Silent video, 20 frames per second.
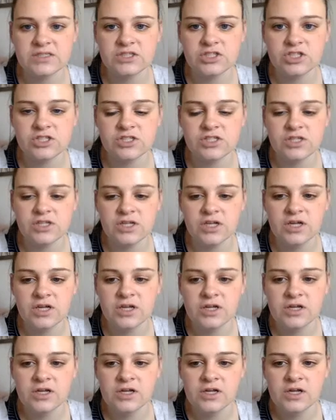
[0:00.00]
just to
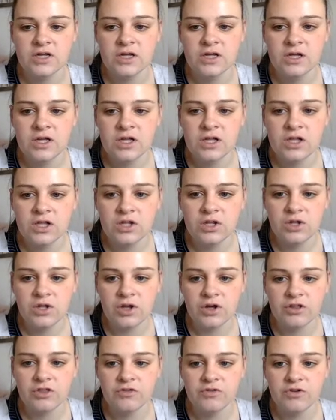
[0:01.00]

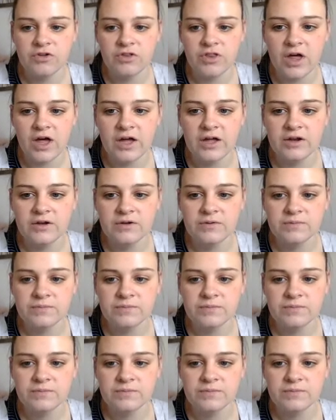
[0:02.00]
look through that.